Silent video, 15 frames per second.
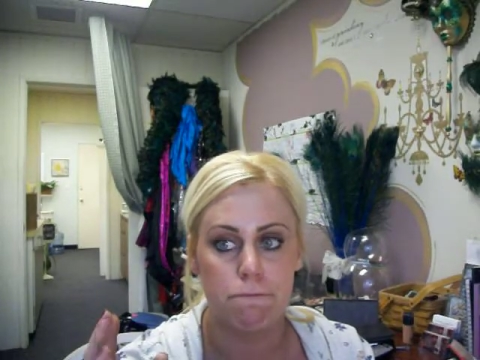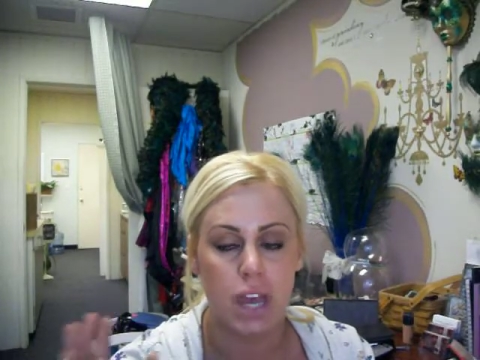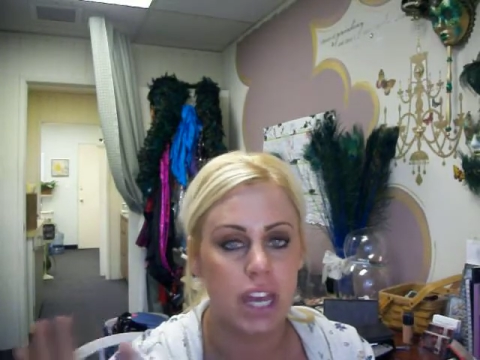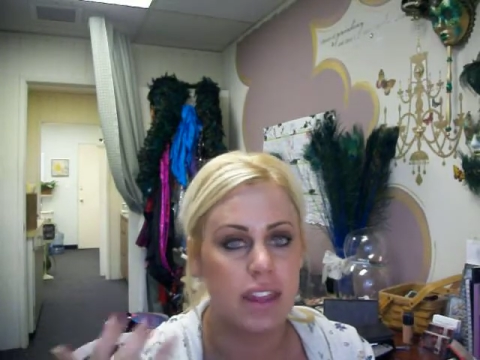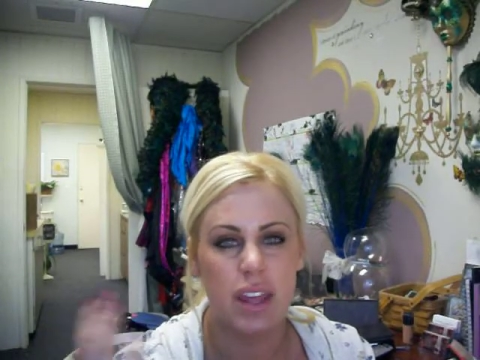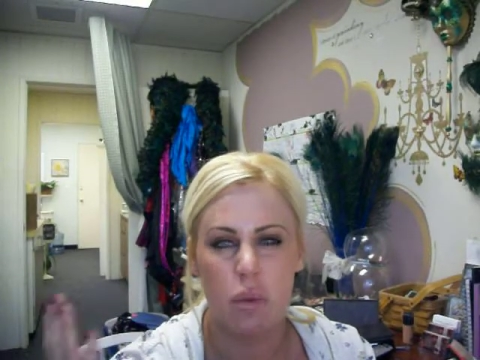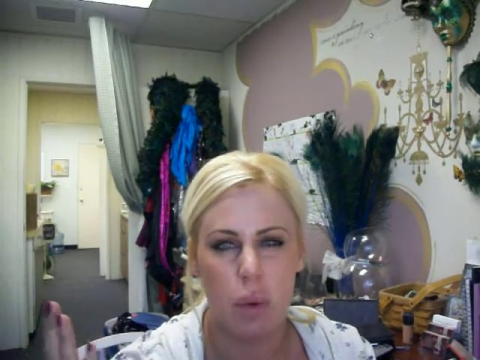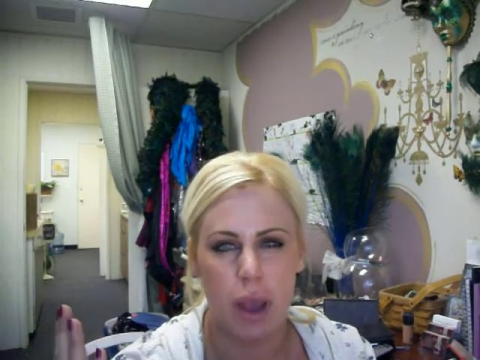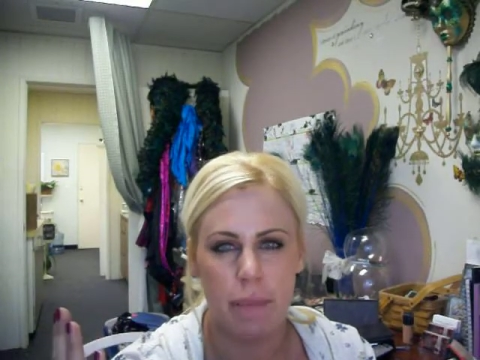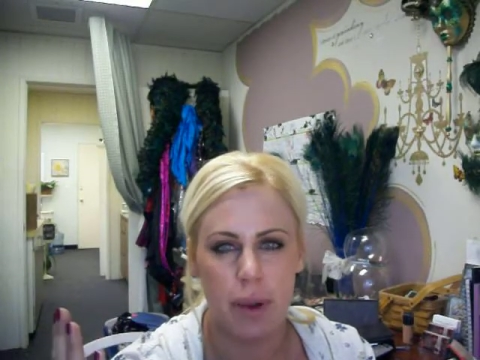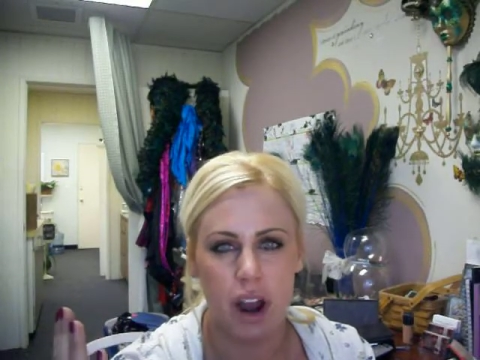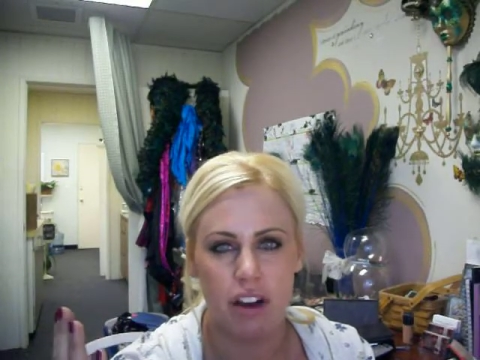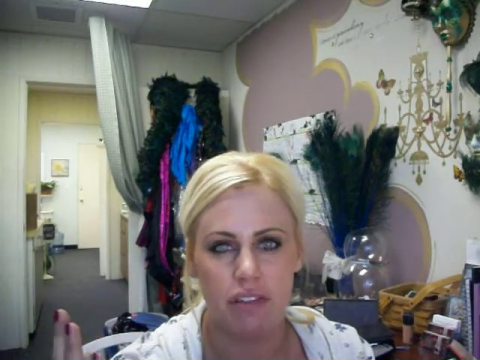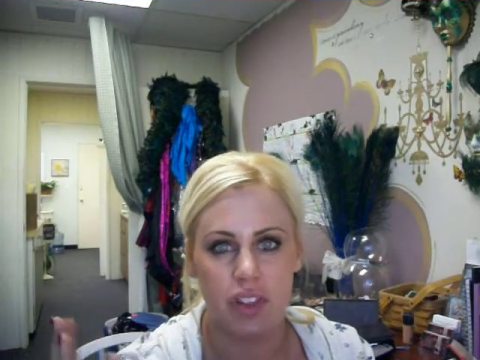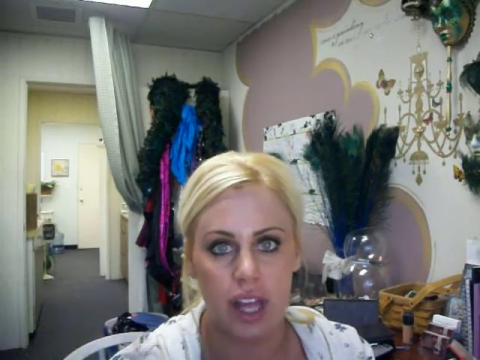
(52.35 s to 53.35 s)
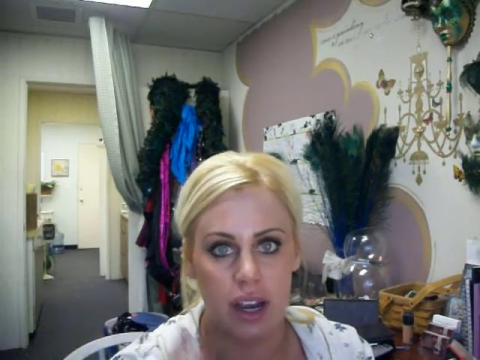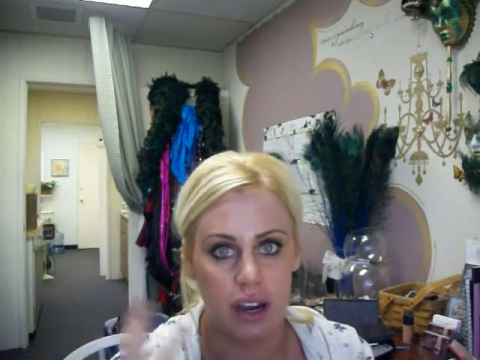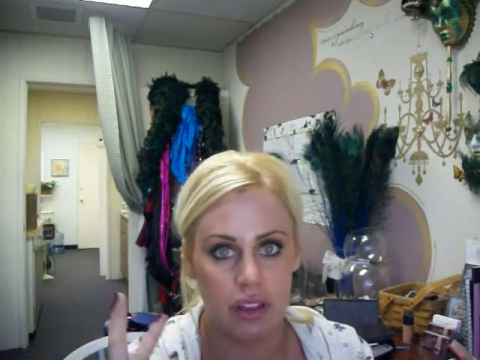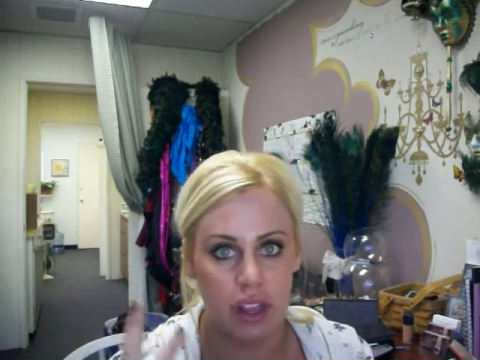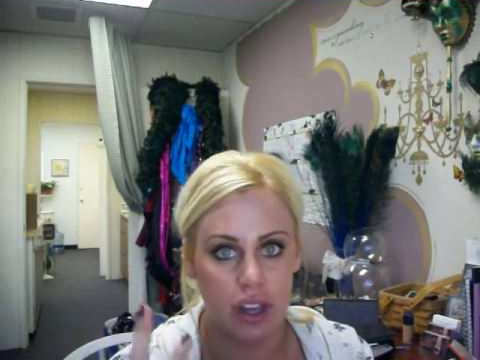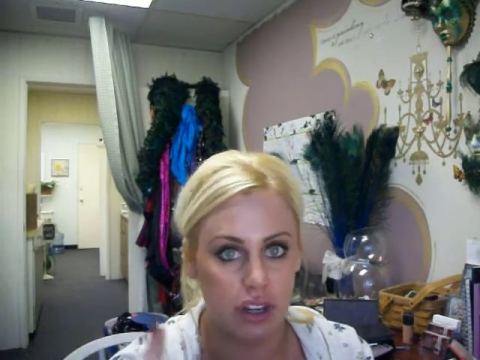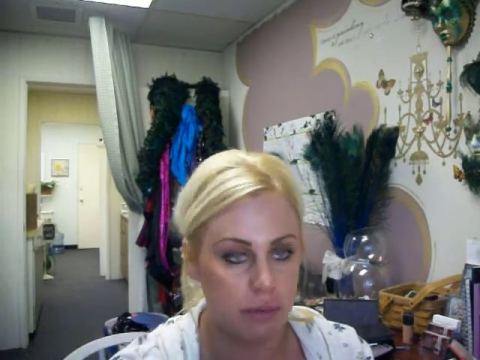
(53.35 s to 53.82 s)
then wipe it off later
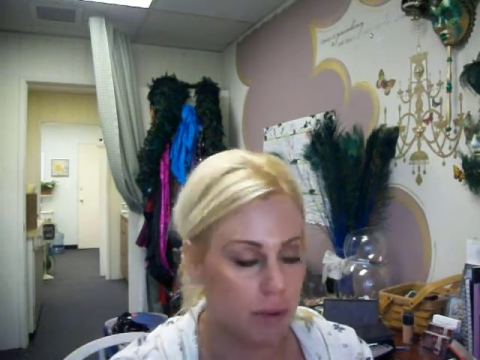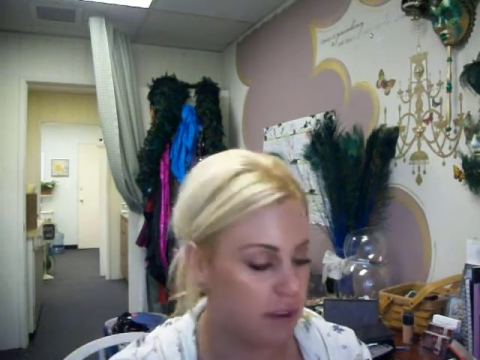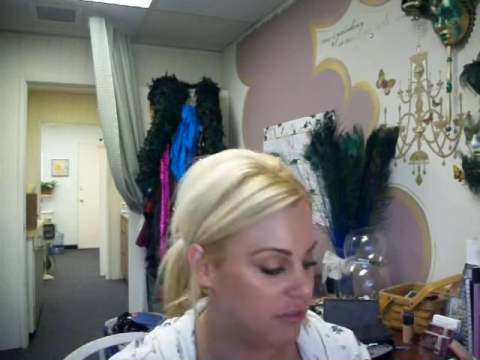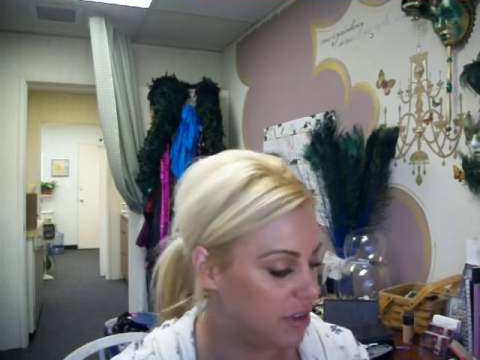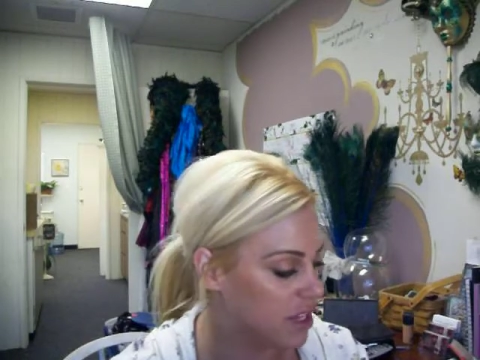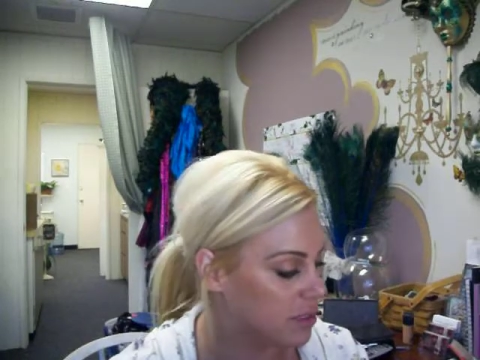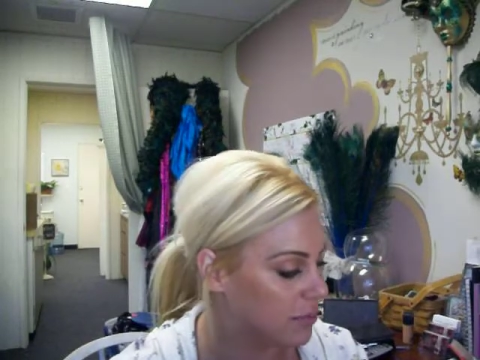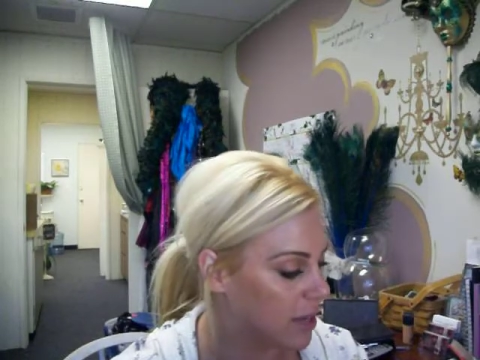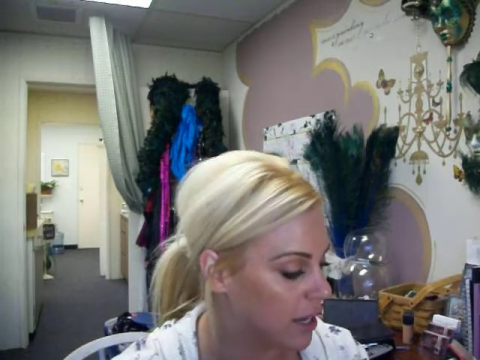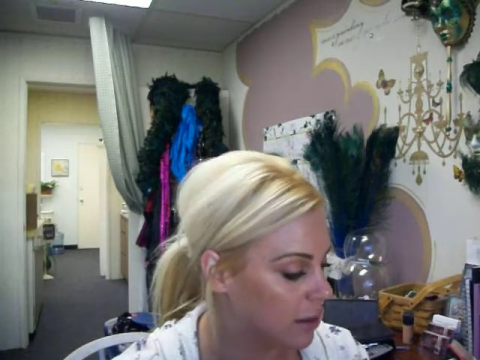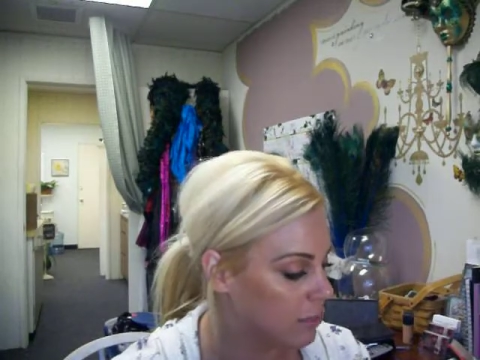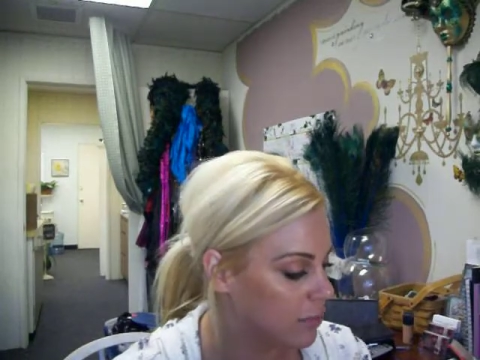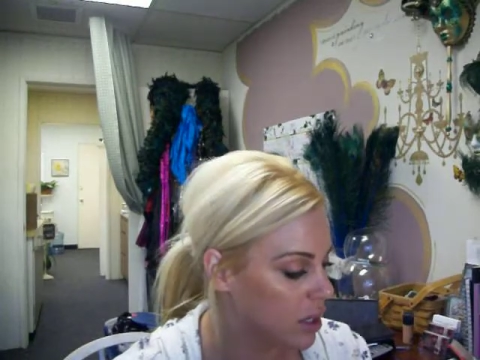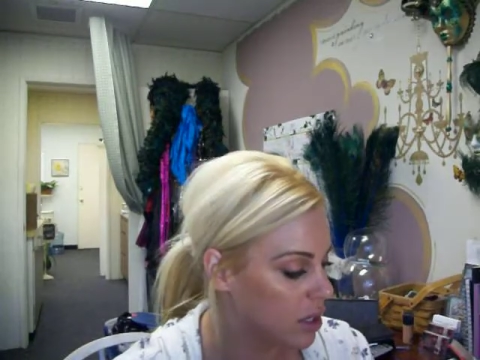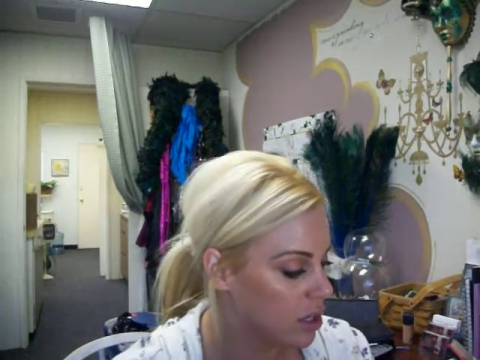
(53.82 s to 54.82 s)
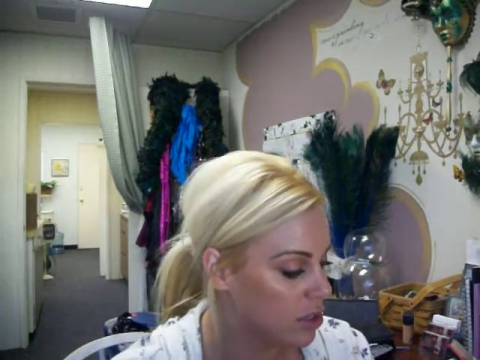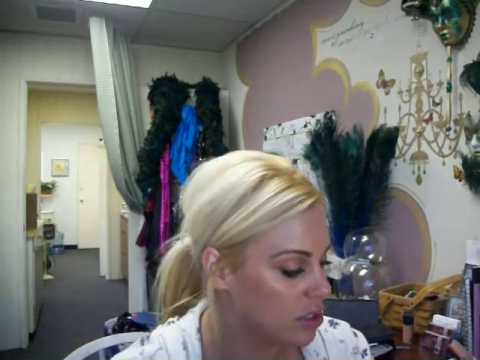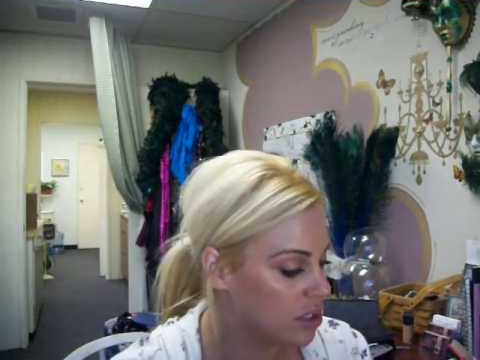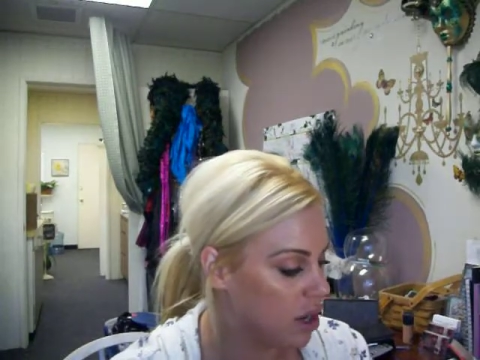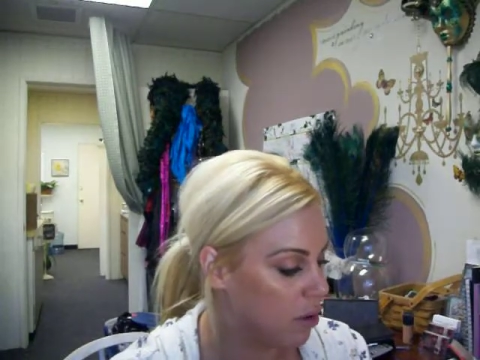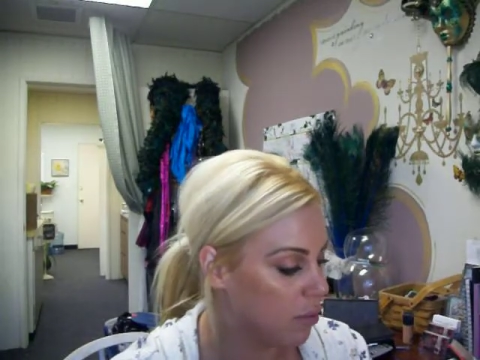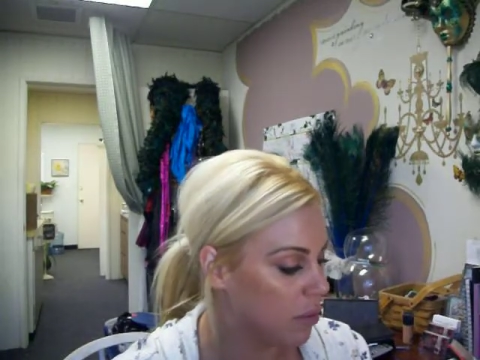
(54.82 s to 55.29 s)
and then do my face makeup.
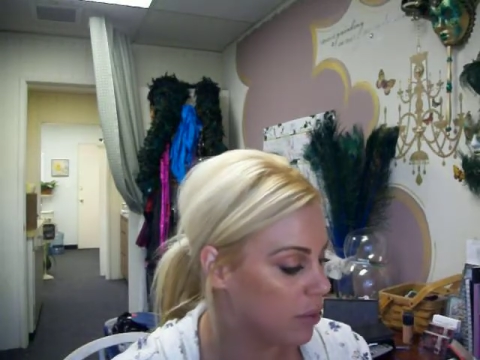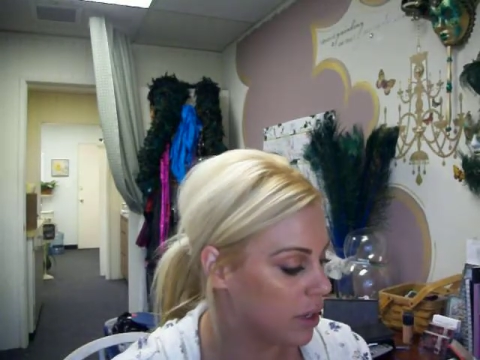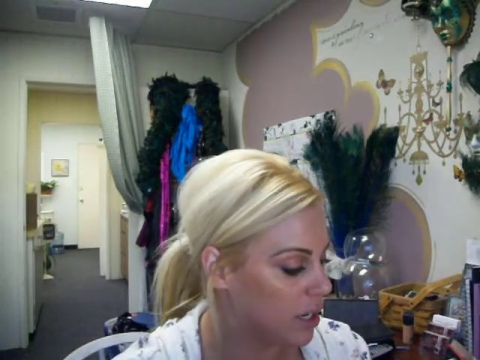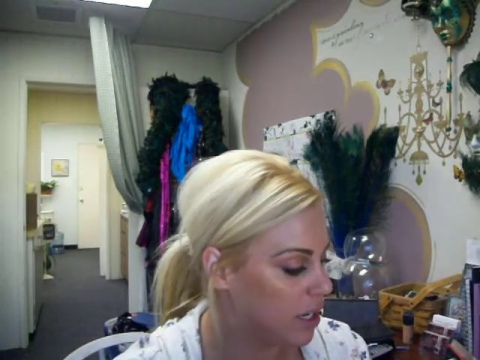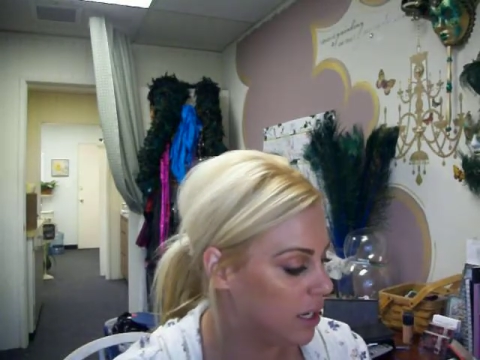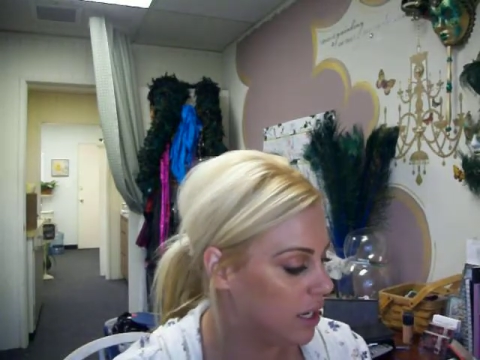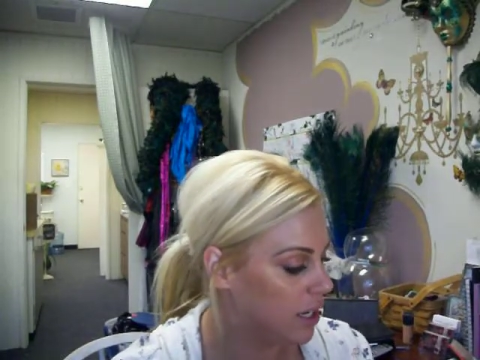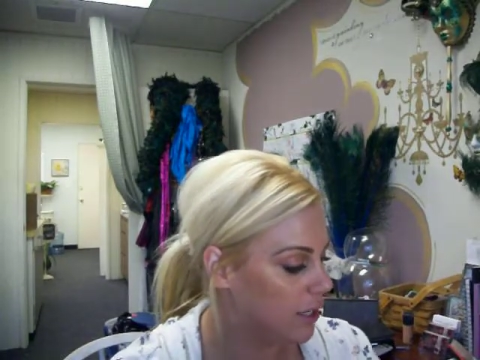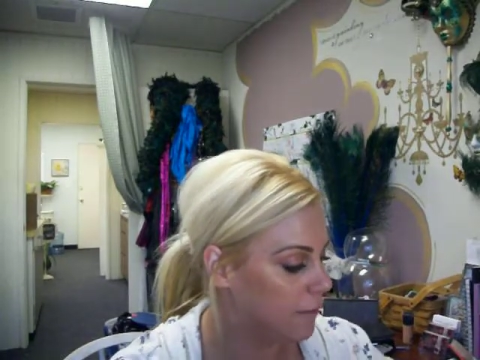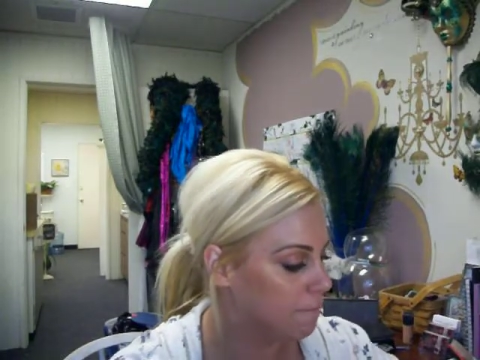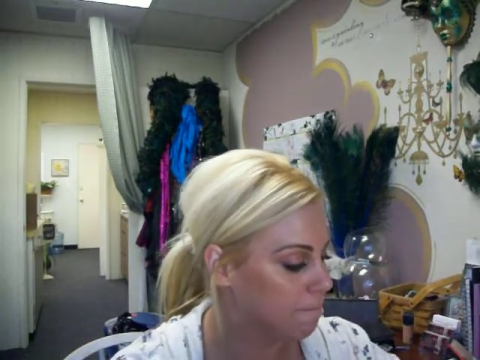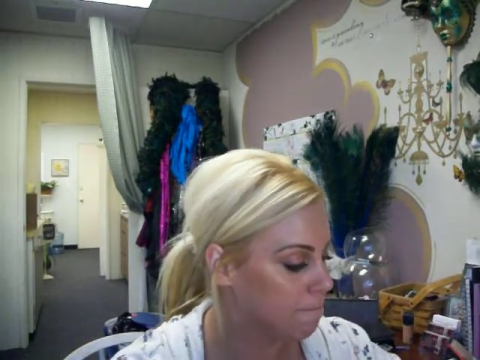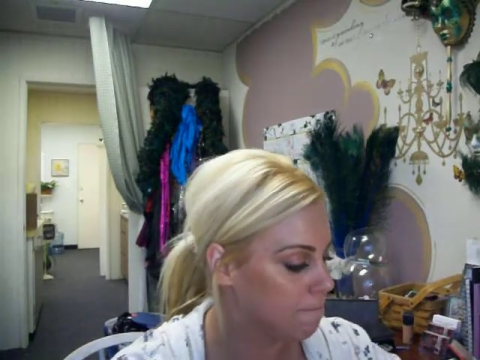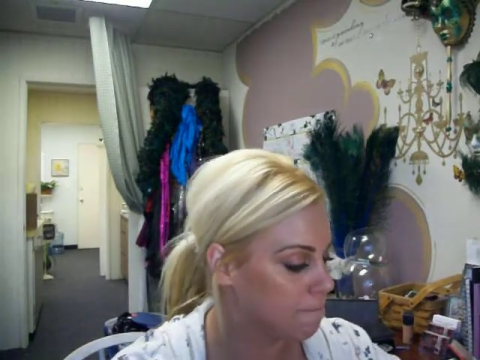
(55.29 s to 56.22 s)
So what we're going to need,